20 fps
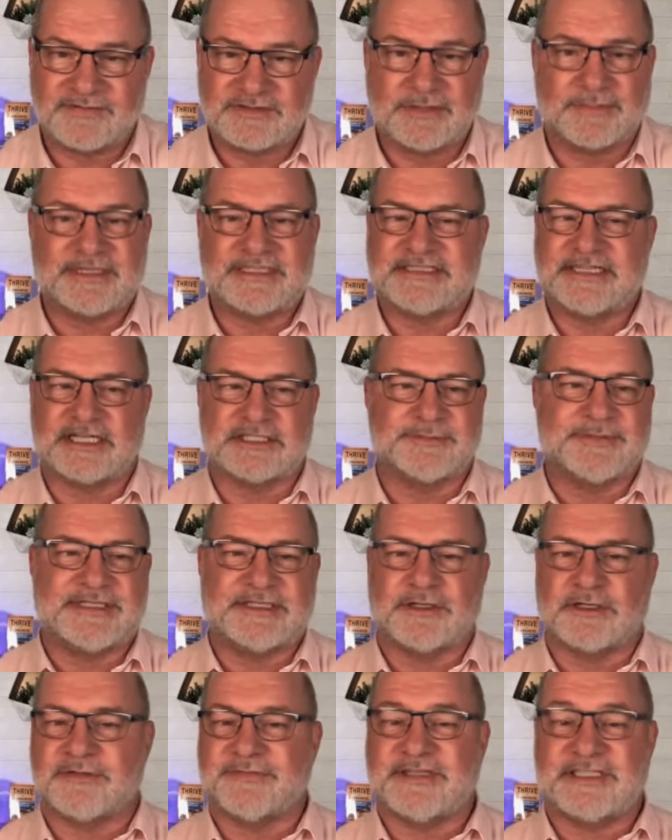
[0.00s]
somebody tells me they
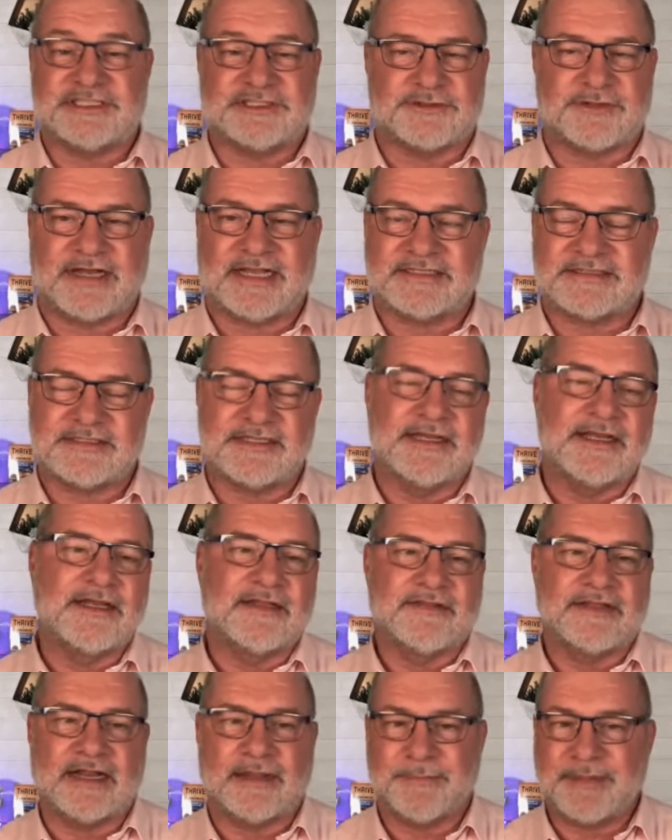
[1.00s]
don't have any stress,
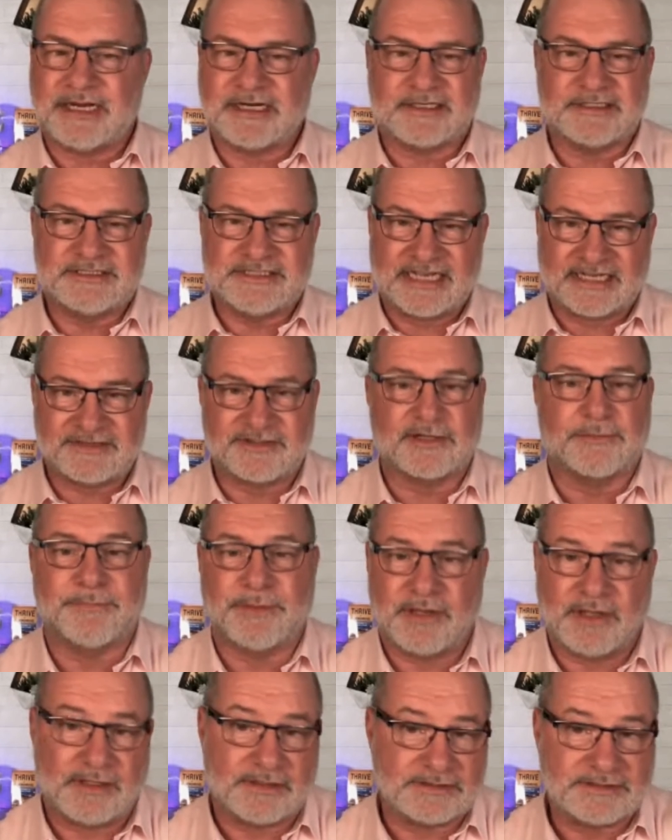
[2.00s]
then I better check their
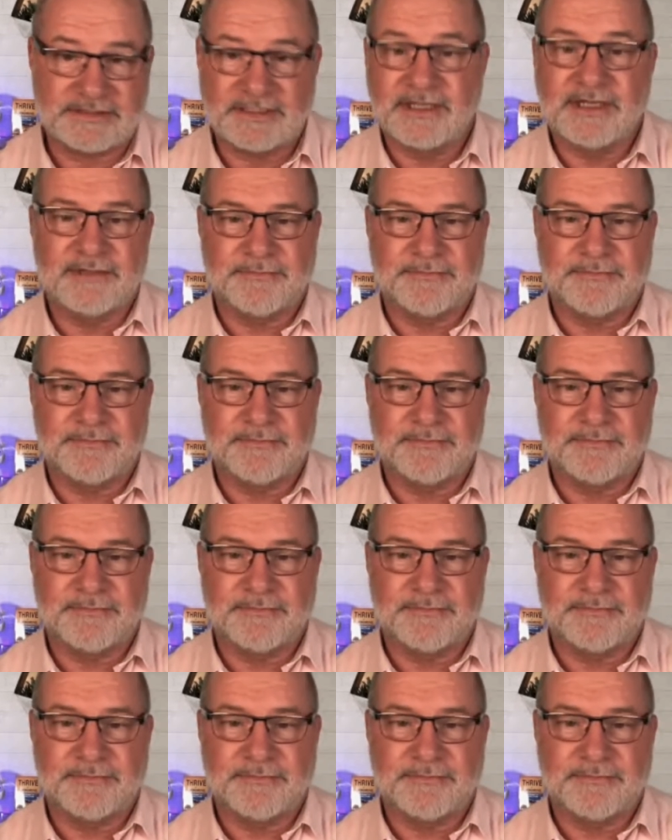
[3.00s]
pulse,